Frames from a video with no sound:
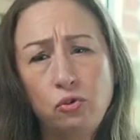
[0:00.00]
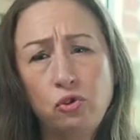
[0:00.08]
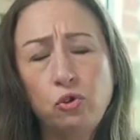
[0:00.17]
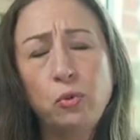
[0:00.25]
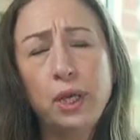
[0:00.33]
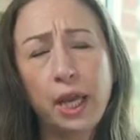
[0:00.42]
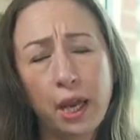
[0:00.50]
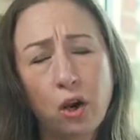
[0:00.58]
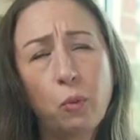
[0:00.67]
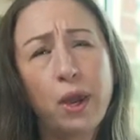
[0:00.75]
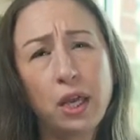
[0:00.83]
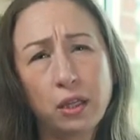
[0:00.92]
doing
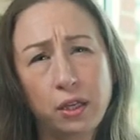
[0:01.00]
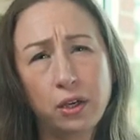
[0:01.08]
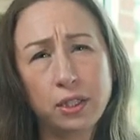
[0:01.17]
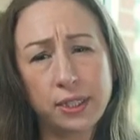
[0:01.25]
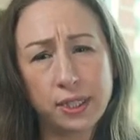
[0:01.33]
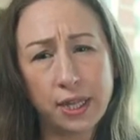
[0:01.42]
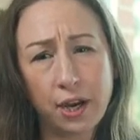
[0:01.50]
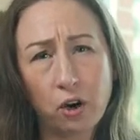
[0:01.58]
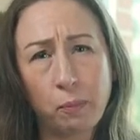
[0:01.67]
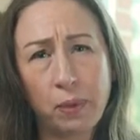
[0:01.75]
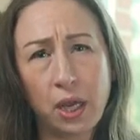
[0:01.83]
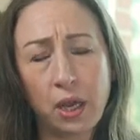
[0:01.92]
airway clearance
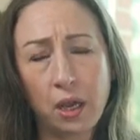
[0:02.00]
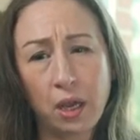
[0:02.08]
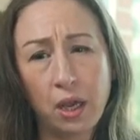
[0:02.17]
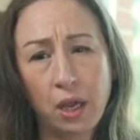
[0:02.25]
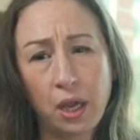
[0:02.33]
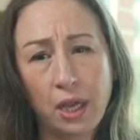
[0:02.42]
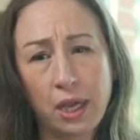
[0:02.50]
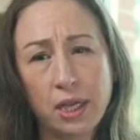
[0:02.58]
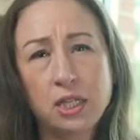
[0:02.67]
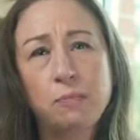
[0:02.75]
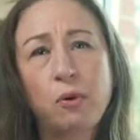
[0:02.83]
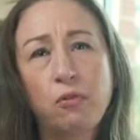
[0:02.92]
therapy
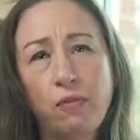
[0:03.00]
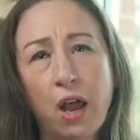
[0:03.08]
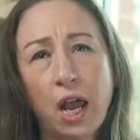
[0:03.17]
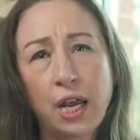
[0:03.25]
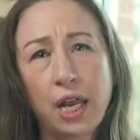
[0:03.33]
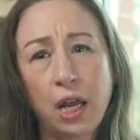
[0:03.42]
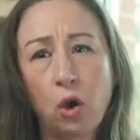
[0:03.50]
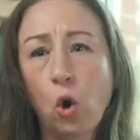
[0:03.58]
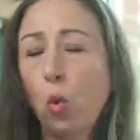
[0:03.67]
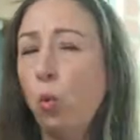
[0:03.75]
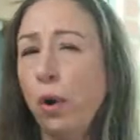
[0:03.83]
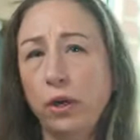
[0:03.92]
is providing
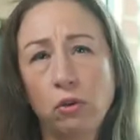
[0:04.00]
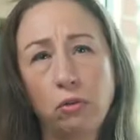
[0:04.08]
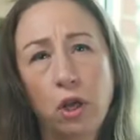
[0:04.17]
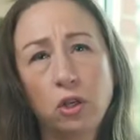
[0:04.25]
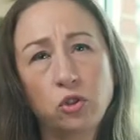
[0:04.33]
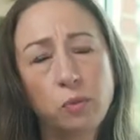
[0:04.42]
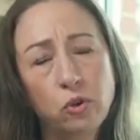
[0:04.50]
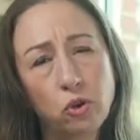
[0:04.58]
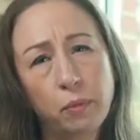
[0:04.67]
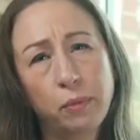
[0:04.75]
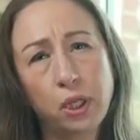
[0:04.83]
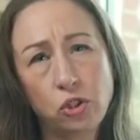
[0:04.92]
what your lungs would
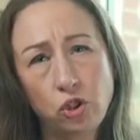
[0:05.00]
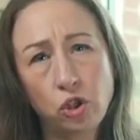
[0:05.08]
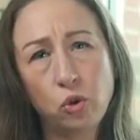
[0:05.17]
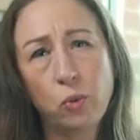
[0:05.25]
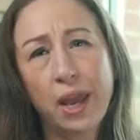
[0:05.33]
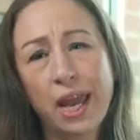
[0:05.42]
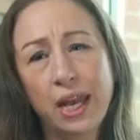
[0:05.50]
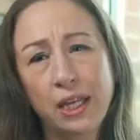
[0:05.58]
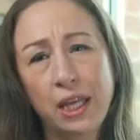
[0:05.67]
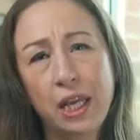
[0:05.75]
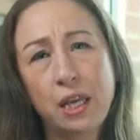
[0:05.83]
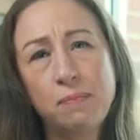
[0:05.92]
normally do and
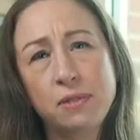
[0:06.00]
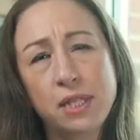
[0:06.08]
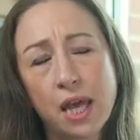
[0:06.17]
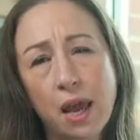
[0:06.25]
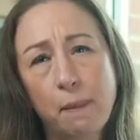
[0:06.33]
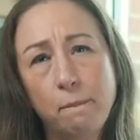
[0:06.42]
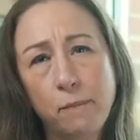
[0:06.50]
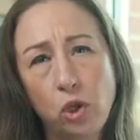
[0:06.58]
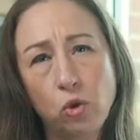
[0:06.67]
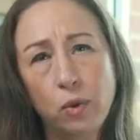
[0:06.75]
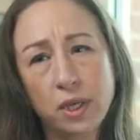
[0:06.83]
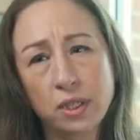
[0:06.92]
keeps that
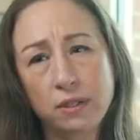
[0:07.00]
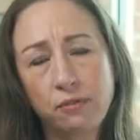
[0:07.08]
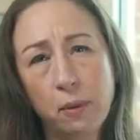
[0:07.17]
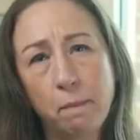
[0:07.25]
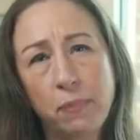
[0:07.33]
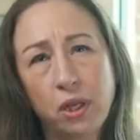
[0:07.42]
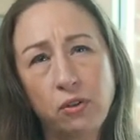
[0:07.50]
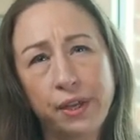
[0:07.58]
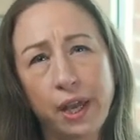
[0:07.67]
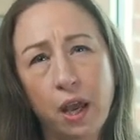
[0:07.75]
mucus from building